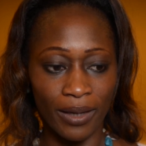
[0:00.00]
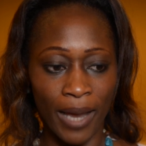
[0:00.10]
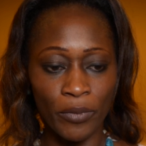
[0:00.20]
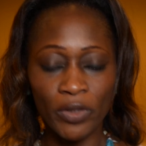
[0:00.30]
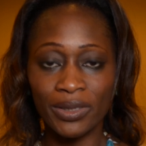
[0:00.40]

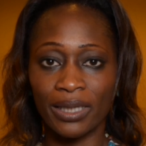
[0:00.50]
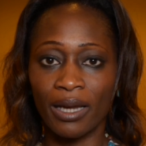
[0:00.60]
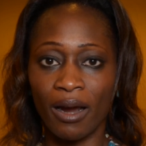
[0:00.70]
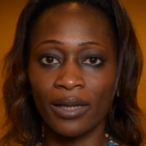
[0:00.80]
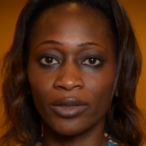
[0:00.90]
must
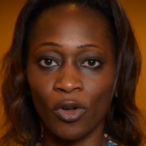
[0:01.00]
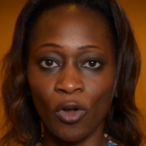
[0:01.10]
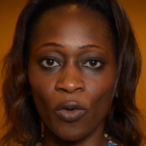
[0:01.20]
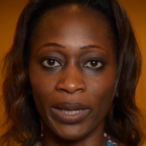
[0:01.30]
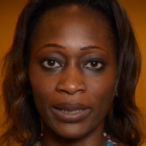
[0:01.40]
guard
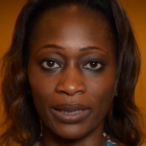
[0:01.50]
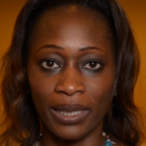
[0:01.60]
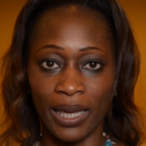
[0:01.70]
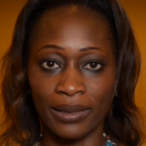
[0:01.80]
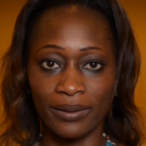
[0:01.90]
always
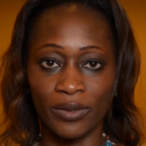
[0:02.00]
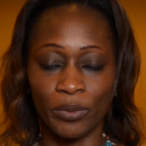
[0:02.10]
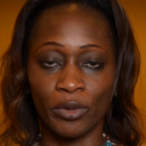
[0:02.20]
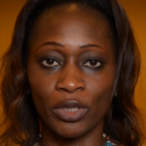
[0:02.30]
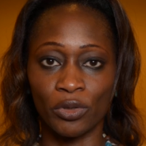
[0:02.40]
that
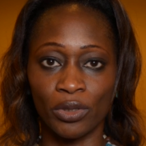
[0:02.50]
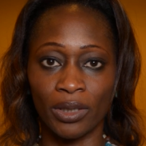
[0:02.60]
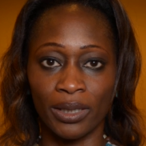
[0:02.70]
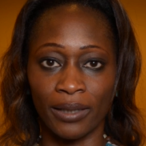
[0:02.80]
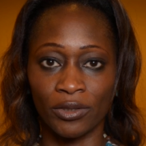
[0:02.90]
spiritual
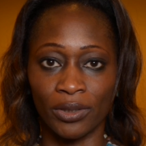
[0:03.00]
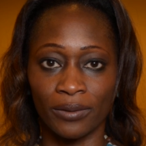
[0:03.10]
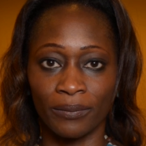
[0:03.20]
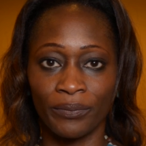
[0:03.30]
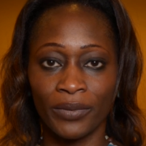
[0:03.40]
connection.
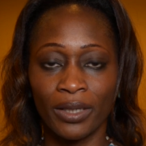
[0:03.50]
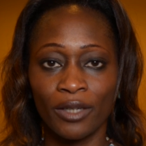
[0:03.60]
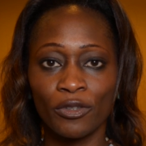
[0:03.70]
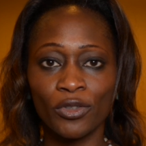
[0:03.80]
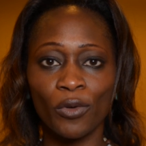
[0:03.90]

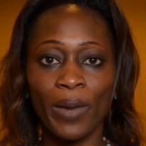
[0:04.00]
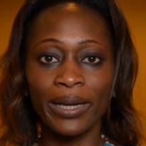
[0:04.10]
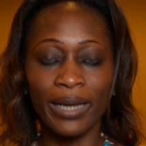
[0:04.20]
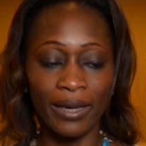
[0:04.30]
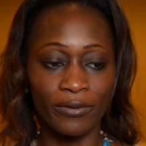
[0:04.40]
So
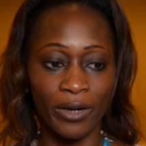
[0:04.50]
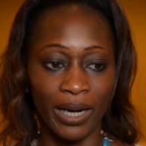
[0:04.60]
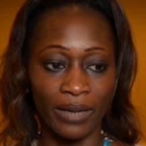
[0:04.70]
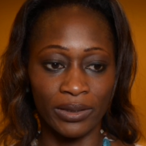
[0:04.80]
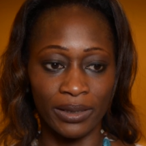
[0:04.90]
whenever I
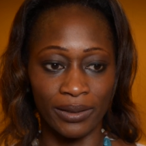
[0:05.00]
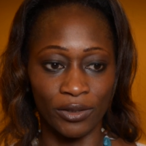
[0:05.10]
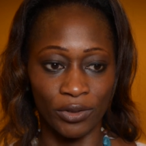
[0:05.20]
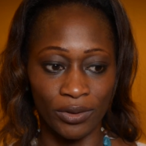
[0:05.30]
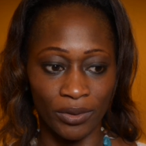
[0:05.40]
have a
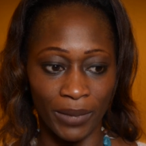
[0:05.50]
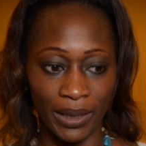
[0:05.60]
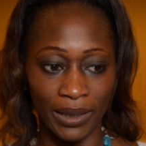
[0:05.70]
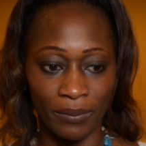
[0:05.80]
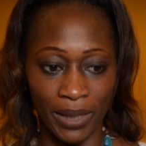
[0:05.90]
decision to
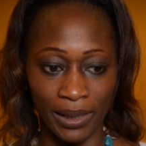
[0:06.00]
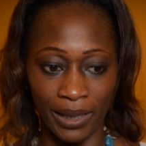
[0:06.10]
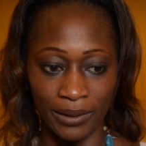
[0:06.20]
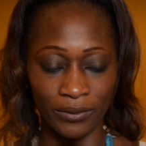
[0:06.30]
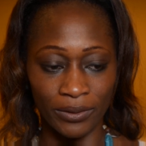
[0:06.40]
make in my
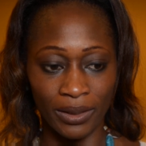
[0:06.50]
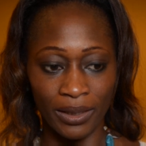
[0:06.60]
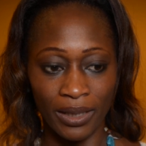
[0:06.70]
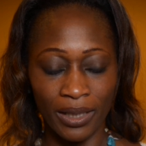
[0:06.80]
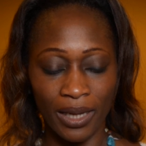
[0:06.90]
life,
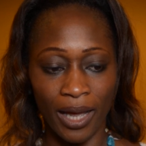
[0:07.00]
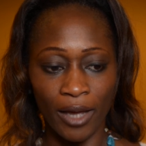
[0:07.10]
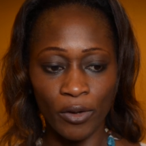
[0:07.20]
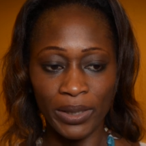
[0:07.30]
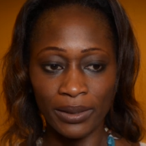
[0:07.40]
I
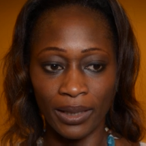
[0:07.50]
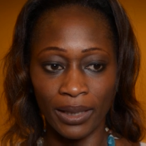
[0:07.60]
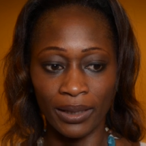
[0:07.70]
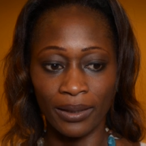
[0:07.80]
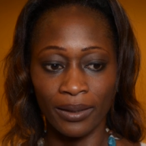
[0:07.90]
always
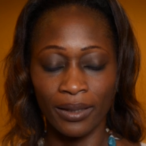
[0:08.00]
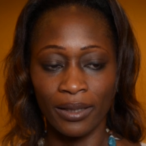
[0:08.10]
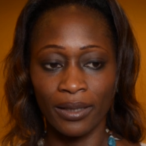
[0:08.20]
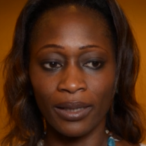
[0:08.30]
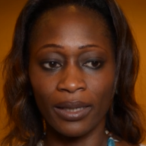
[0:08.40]
think,
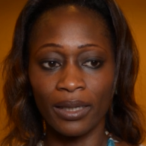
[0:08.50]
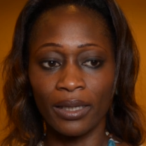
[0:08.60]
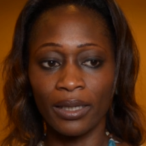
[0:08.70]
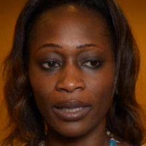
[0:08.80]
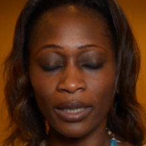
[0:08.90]

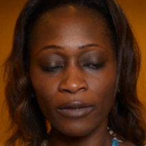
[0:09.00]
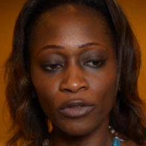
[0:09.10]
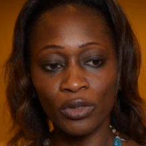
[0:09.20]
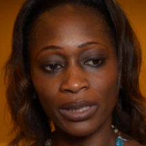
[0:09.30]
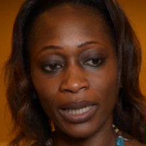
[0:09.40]
if
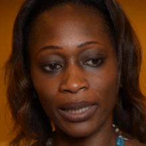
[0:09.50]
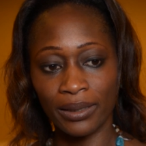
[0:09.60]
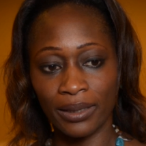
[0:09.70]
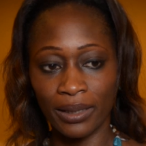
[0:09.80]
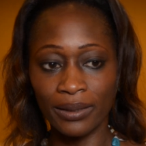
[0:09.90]
you take
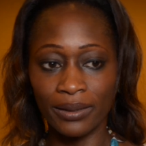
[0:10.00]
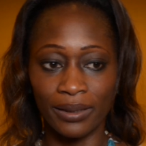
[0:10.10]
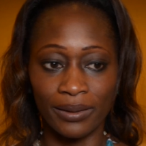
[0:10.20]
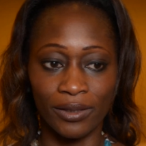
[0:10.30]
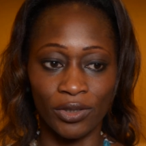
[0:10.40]
this
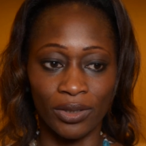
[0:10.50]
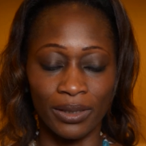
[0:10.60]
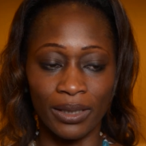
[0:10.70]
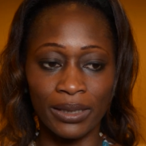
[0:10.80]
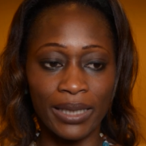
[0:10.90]
decision,
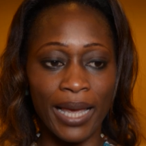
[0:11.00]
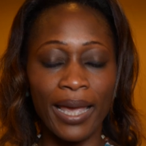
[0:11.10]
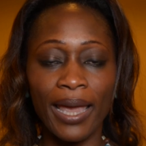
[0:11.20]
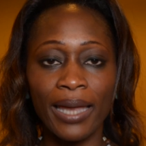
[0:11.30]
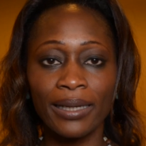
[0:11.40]
is there
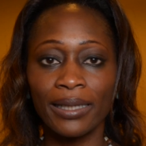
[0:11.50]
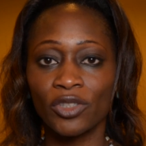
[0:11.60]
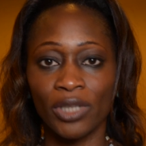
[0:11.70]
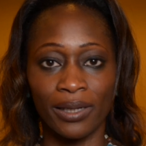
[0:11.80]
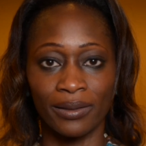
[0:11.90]
any
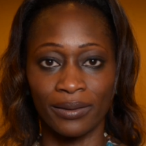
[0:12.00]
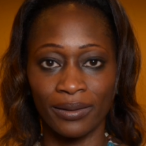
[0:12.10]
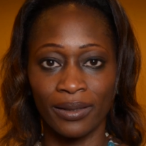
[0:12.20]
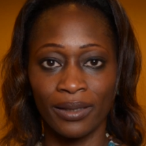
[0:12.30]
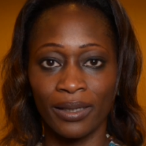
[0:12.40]
chance
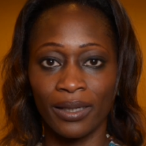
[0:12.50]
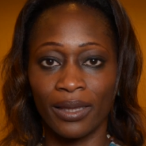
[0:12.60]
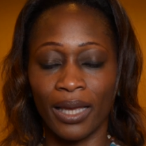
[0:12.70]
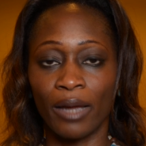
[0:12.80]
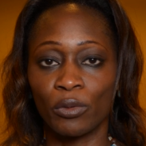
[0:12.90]

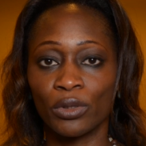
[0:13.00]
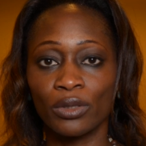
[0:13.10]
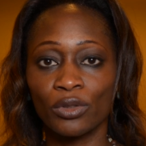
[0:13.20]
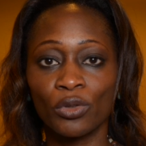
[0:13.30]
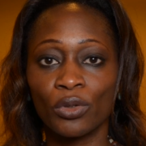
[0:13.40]
that
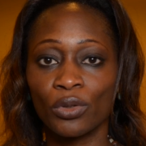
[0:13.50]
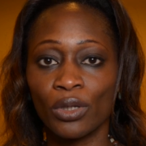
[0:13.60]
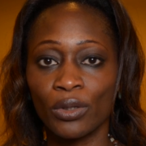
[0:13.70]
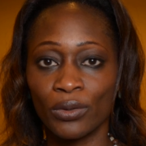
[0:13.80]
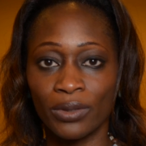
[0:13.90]
you could
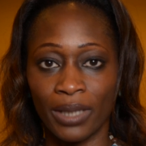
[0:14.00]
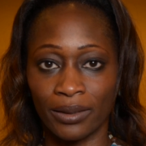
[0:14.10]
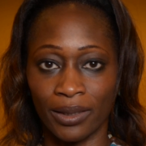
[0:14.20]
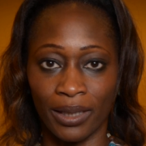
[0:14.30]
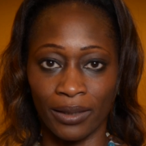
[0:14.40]
lose that
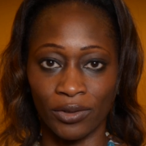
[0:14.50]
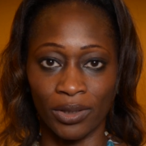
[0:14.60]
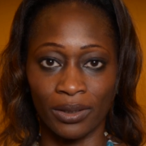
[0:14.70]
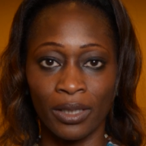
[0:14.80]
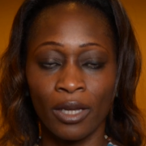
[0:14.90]

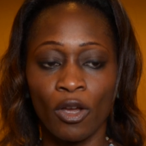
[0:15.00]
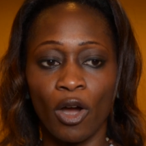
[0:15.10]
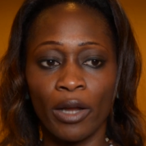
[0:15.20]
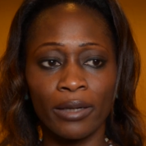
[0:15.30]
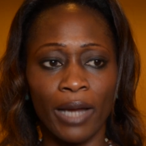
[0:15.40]
connection?
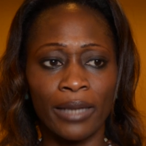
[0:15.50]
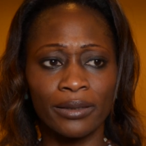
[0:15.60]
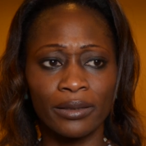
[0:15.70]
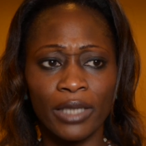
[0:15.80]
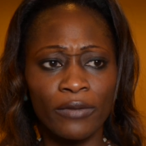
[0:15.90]
And
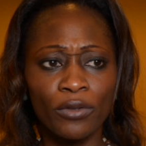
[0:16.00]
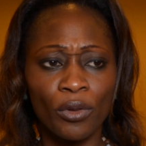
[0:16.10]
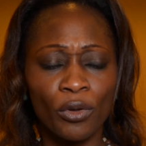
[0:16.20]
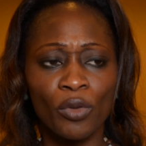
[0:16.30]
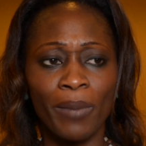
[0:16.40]
even
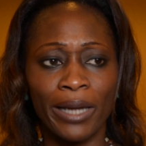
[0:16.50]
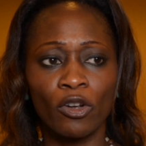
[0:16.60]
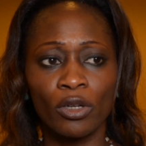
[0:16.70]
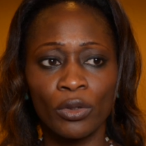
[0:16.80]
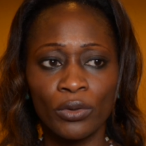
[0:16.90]
though you might
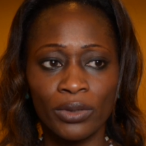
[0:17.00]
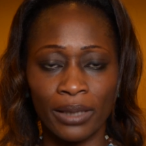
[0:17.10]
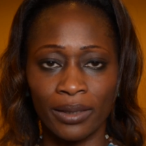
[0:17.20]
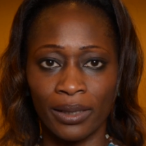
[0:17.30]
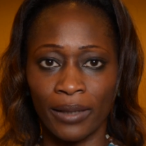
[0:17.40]
not lose
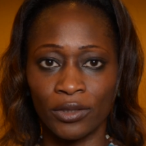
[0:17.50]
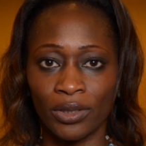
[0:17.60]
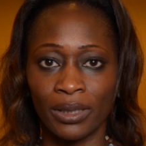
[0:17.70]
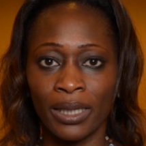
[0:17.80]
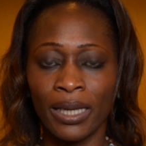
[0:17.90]
that
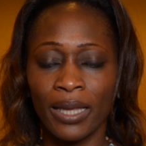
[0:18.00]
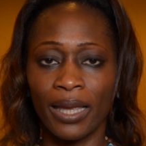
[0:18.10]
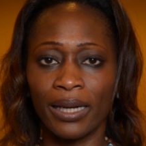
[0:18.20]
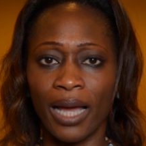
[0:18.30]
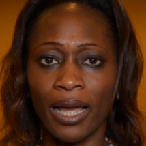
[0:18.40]
connection,
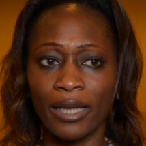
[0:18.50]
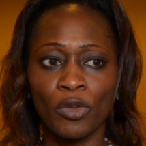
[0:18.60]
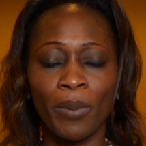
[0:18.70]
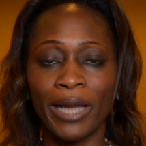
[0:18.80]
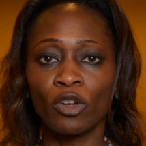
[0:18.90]
that you
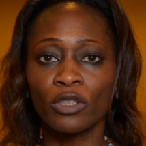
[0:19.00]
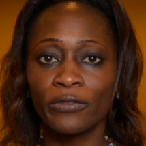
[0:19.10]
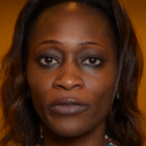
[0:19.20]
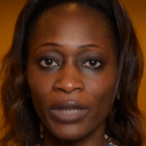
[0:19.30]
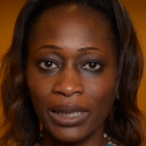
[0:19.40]
might not
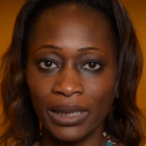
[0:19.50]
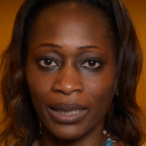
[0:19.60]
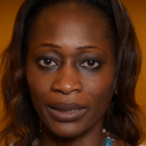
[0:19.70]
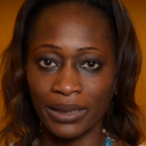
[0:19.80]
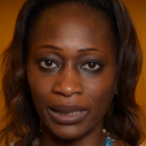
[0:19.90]
feel it
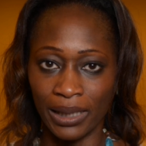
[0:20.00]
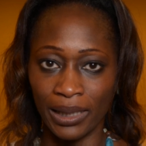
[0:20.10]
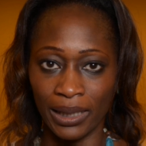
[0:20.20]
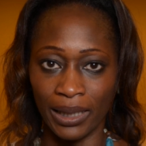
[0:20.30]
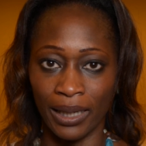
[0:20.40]
as
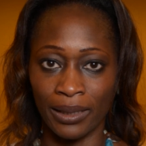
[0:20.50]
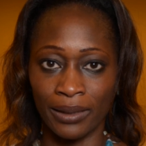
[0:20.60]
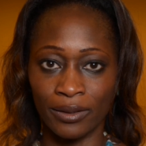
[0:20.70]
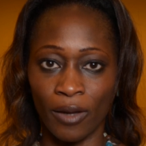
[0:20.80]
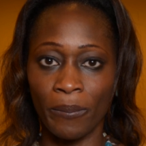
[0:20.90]
clearly and
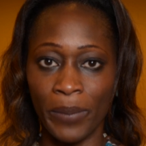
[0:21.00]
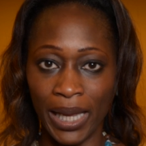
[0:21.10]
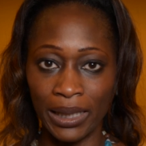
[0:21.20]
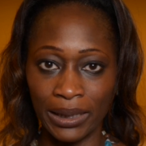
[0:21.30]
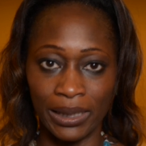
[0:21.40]
as
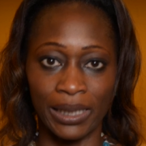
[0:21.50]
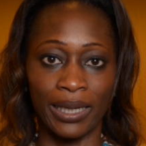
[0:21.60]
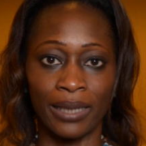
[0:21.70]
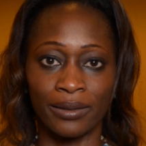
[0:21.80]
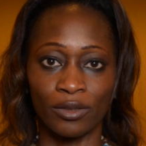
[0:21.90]
compellingly
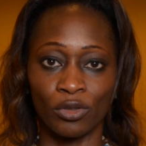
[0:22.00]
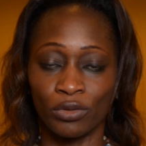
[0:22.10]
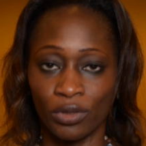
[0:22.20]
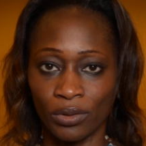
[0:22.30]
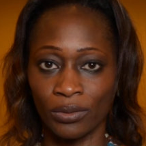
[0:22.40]
as you
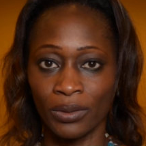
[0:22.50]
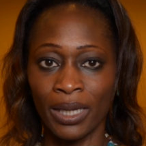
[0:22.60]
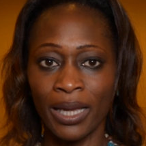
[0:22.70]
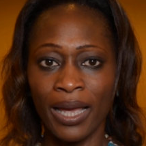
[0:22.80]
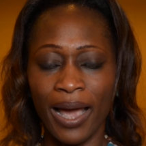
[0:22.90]
do.
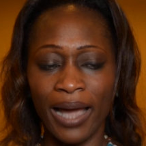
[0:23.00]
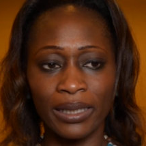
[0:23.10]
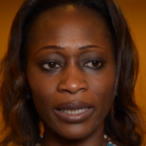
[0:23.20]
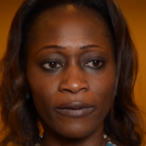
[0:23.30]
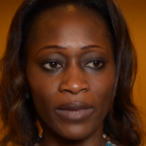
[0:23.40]
And if